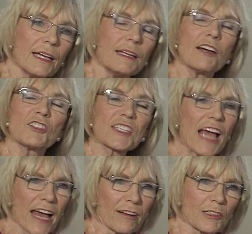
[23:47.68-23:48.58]
Now,
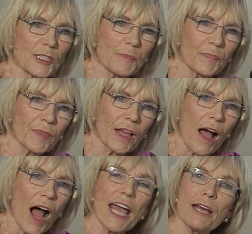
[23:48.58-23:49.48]
scales.
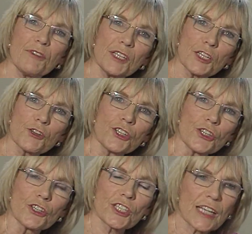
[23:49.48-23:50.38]
I haven't
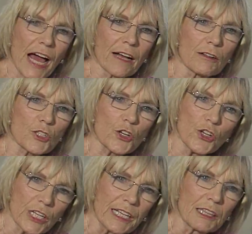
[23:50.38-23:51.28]
introduced scales
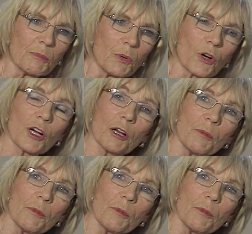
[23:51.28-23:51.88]
early in the book